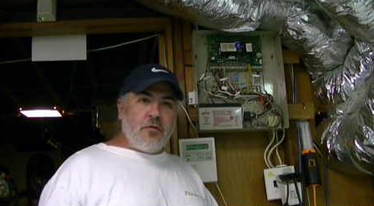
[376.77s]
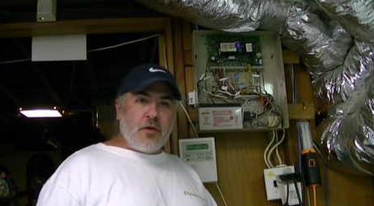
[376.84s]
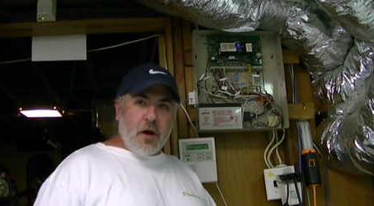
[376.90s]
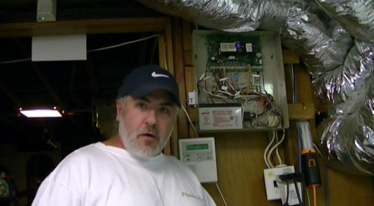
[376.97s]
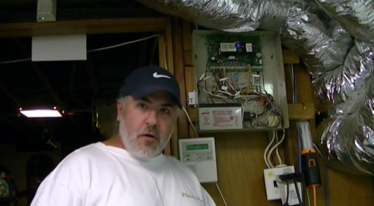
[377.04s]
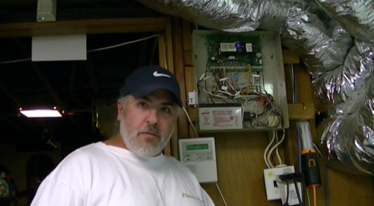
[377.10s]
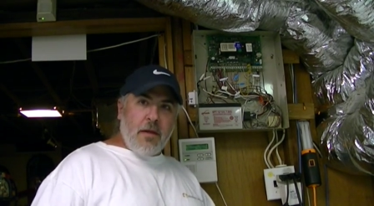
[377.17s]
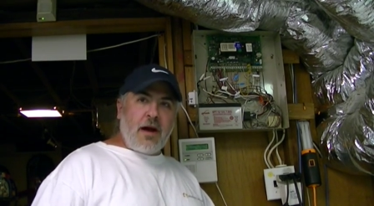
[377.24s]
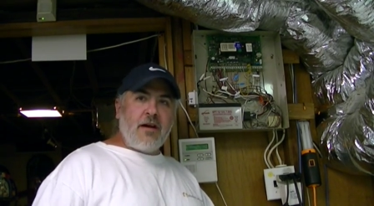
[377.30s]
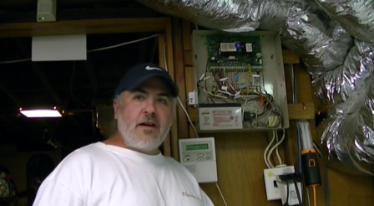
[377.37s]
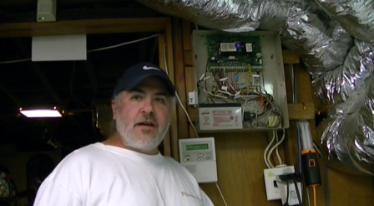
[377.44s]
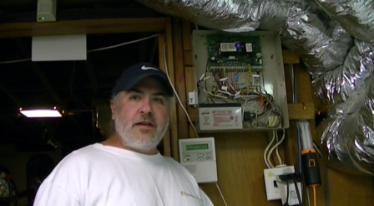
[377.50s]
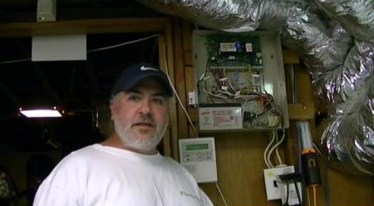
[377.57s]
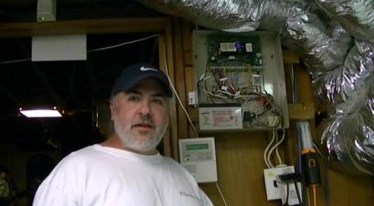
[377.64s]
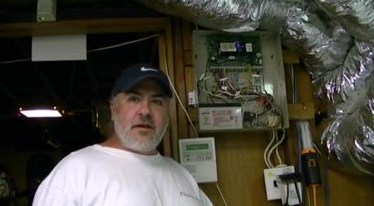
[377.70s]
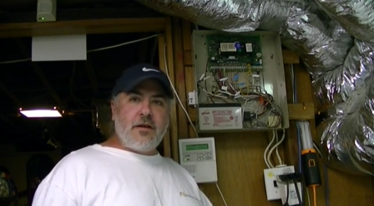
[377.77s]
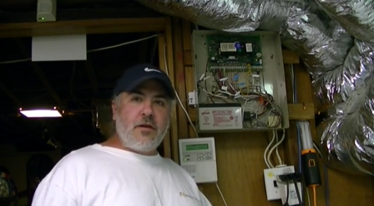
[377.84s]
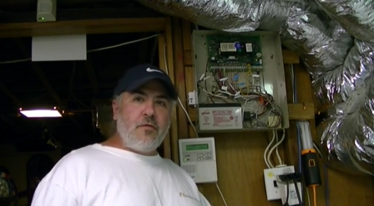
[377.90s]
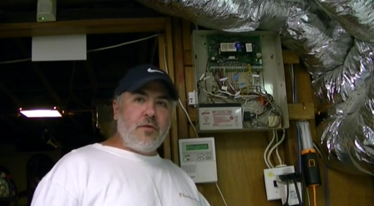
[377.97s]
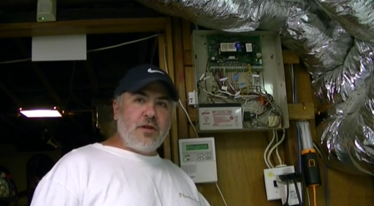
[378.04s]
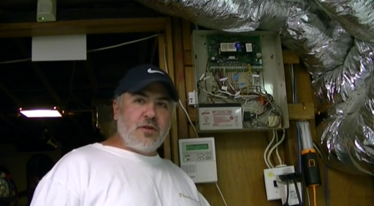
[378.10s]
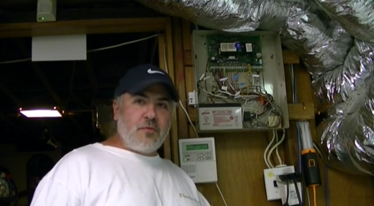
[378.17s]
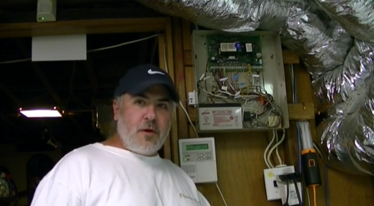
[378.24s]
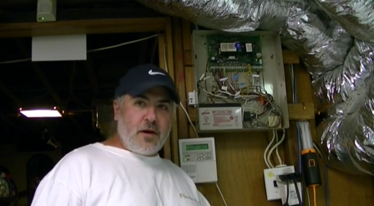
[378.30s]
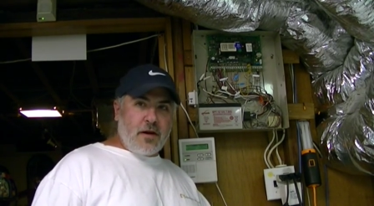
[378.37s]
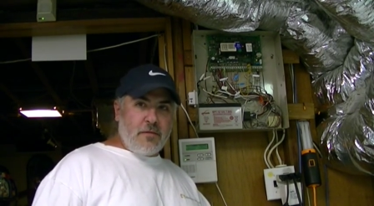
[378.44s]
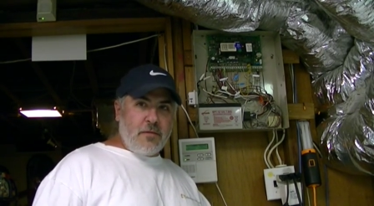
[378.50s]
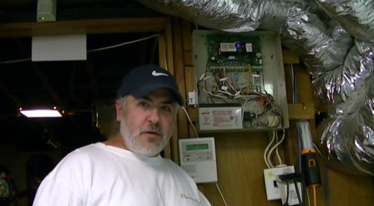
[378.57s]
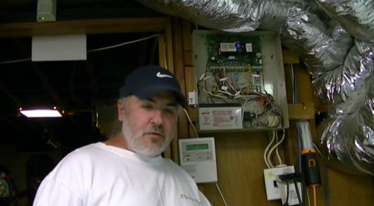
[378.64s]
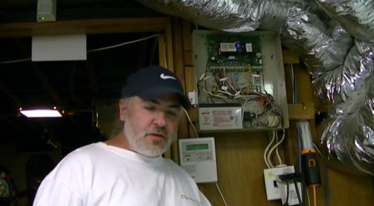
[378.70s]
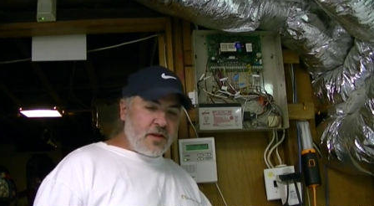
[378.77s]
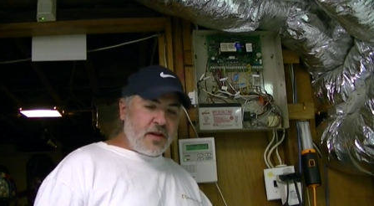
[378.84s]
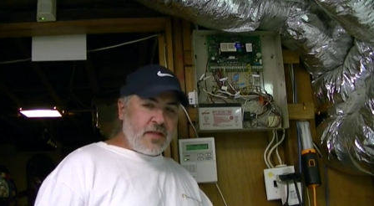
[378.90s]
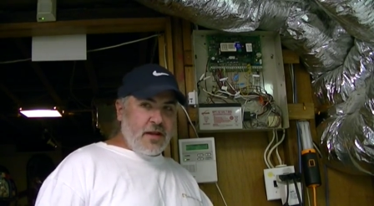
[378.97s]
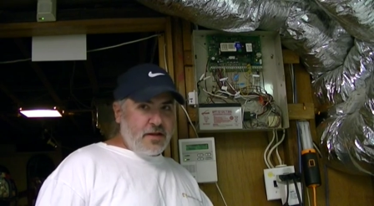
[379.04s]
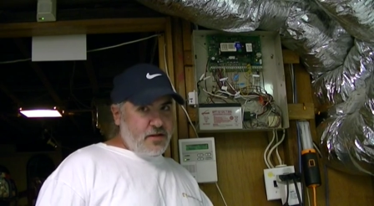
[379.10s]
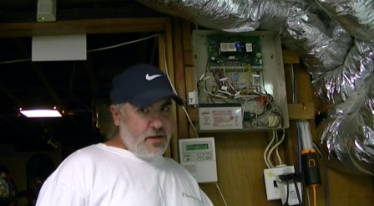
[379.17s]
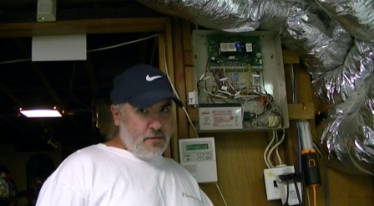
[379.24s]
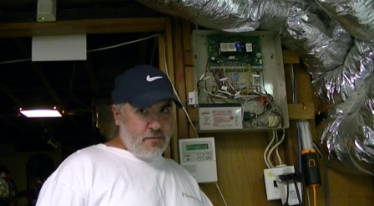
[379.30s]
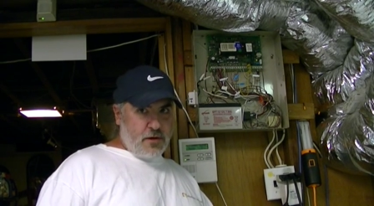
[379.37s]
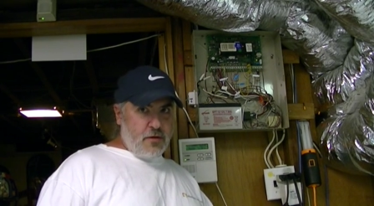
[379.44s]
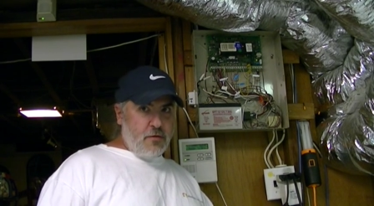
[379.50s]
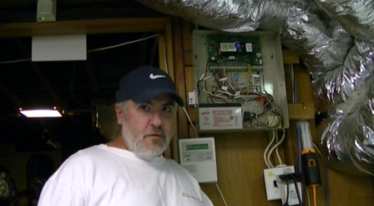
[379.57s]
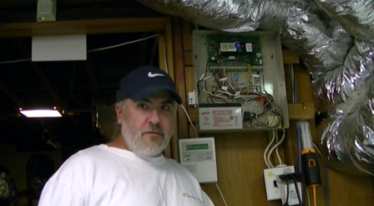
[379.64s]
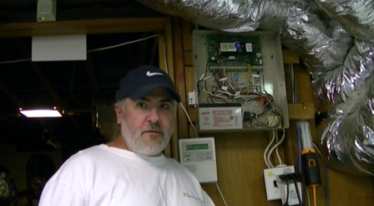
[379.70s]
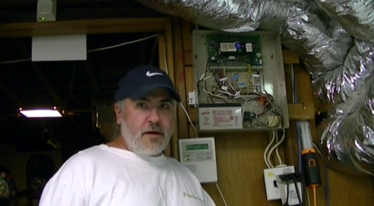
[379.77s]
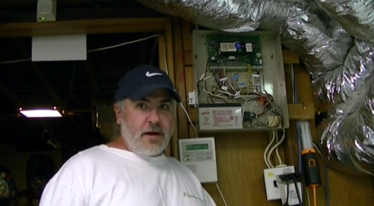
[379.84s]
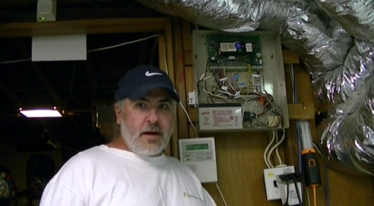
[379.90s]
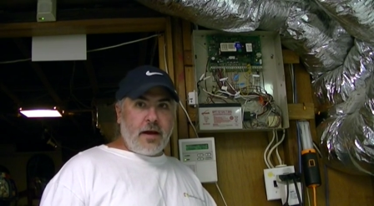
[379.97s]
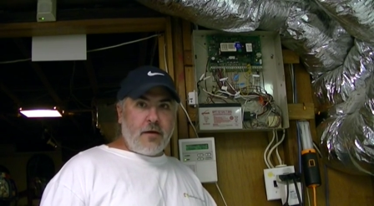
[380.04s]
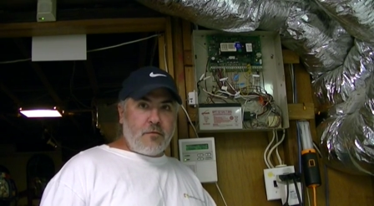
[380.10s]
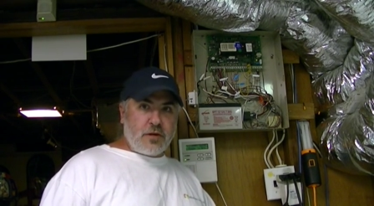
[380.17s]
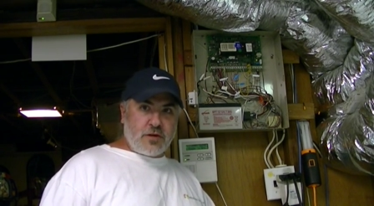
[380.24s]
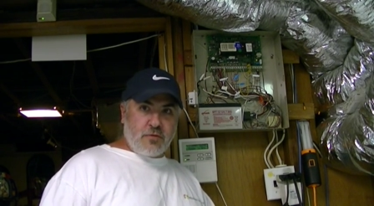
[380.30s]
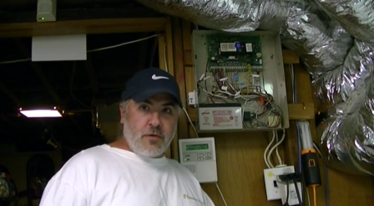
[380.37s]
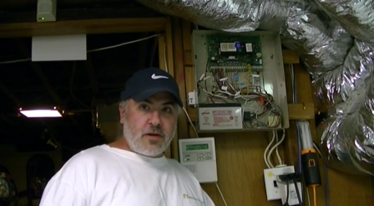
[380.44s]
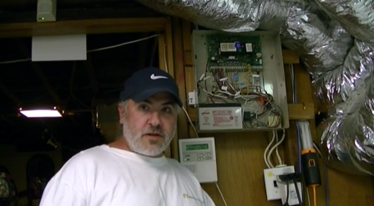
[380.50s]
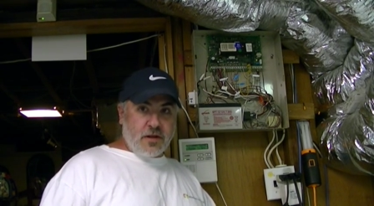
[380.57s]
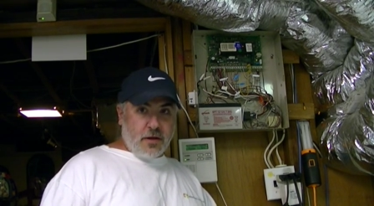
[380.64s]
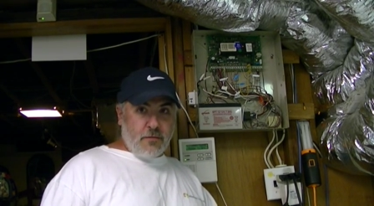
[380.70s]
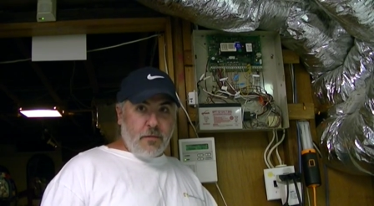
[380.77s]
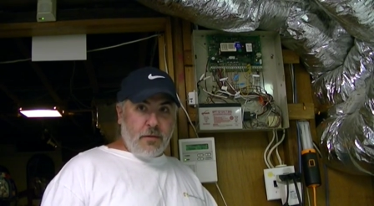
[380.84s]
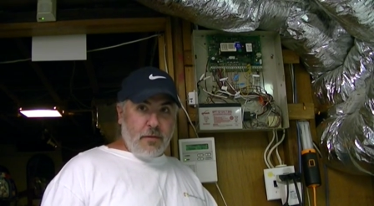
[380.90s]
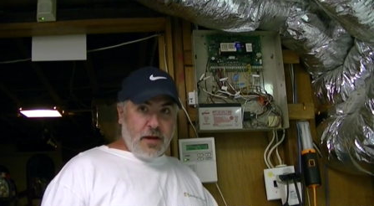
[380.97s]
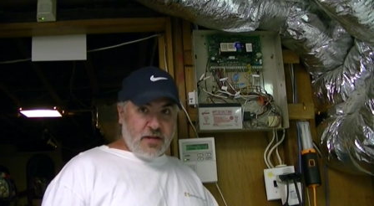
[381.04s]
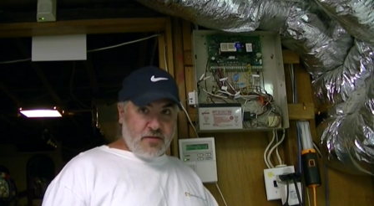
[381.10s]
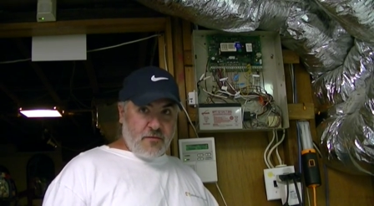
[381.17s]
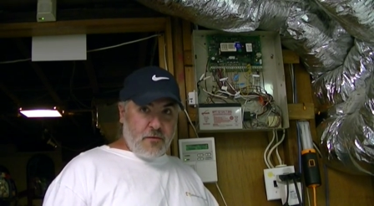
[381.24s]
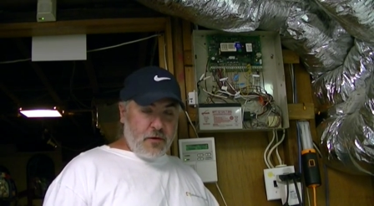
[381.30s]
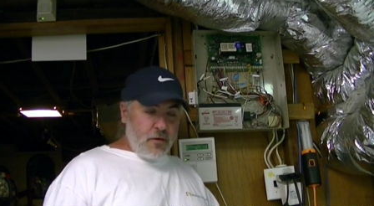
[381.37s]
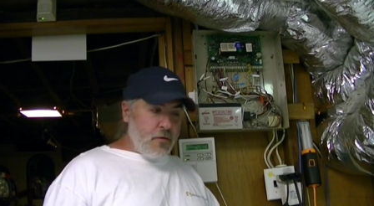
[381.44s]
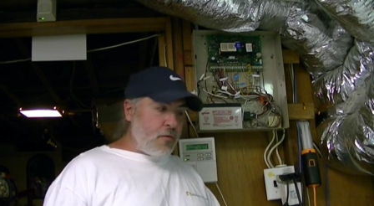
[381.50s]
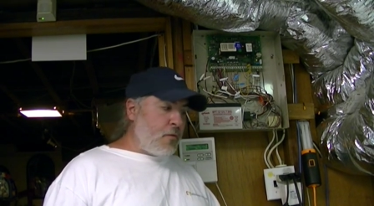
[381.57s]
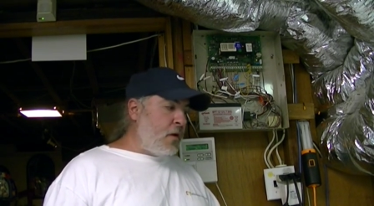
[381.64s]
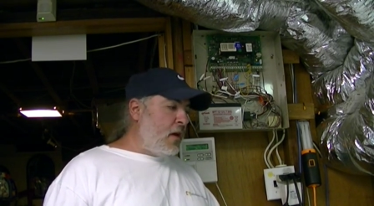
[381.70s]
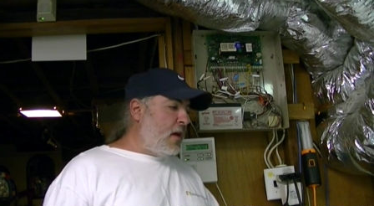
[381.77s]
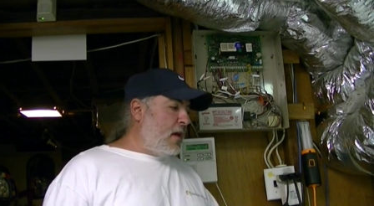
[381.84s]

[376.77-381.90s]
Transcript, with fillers: No, I'm not going to tell you which one I'm using. That's up to you to find out which one is going to be best for you.